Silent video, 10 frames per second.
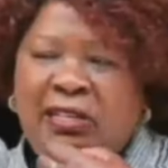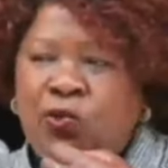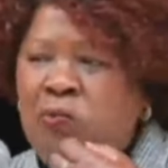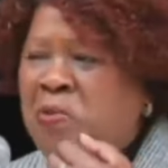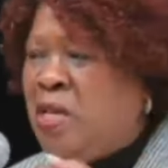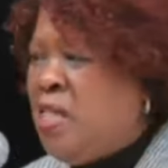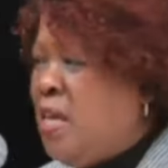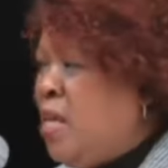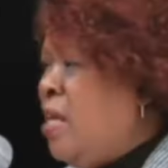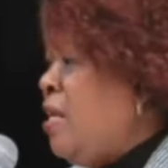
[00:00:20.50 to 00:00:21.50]
that it would be
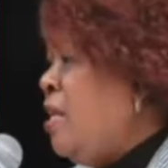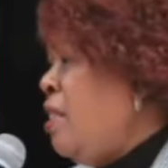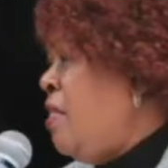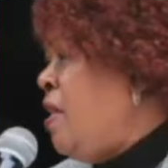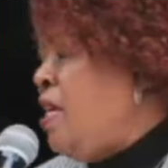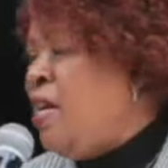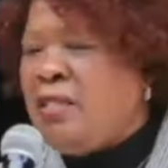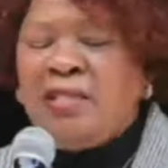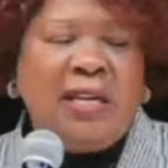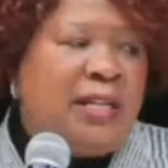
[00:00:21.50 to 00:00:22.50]
the
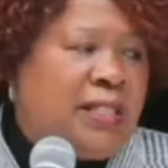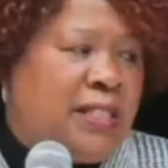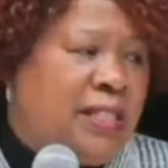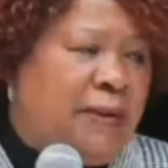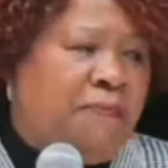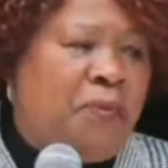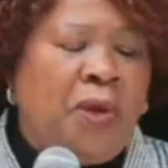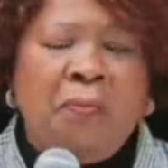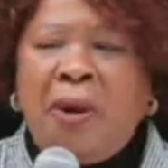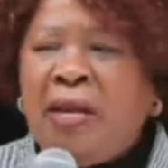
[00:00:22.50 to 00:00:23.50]
three SAs
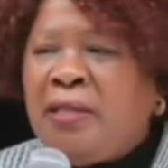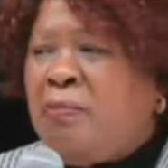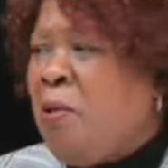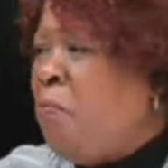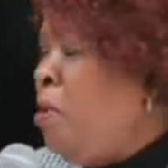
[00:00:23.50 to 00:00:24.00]
plus